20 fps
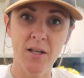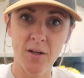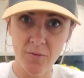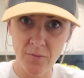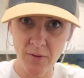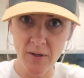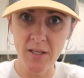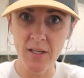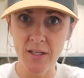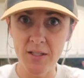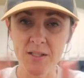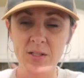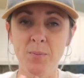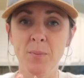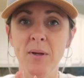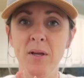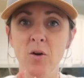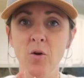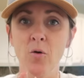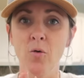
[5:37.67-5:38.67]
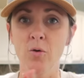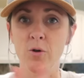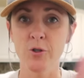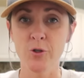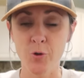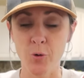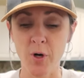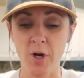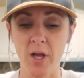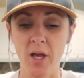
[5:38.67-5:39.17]
convenience meal or
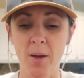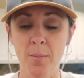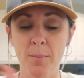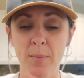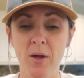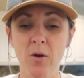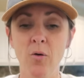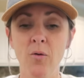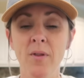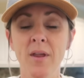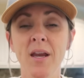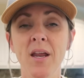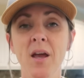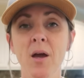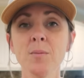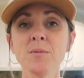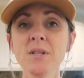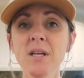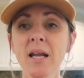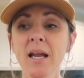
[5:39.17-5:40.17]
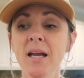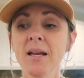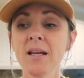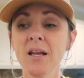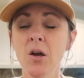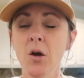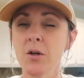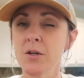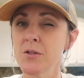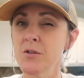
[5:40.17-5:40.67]
shortcut meal that comes in
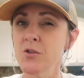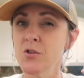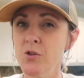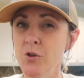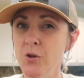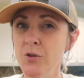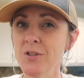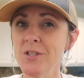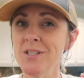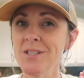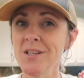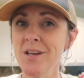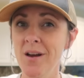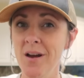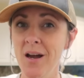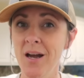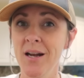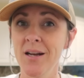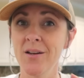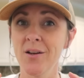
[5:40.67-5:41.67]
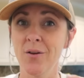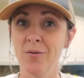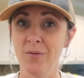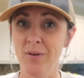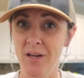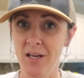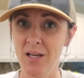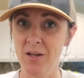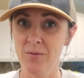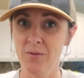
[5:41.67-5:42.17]
handy on a certain kind of
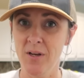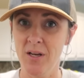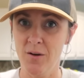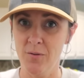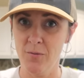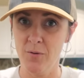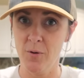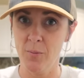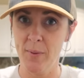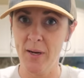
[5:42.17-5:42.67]
evening for